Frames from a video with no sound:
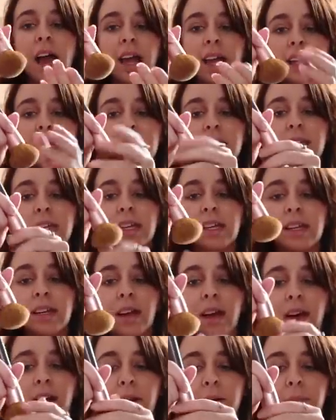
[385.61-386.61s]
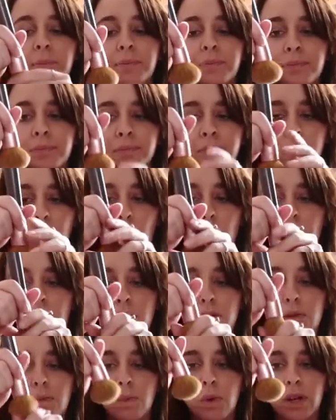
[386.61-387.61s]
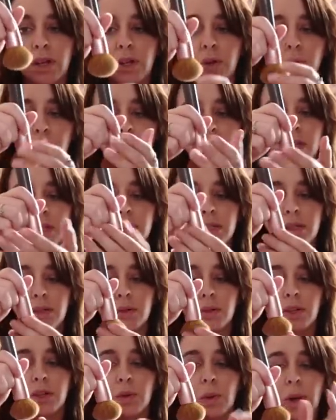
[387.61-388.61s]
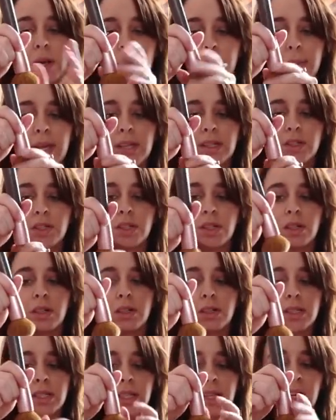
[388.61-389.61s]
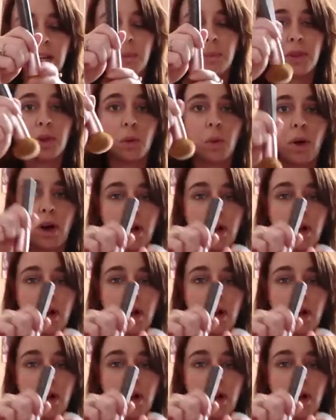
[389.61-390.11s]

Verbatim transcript: And then um, what you want to do, you want to make sure to keep the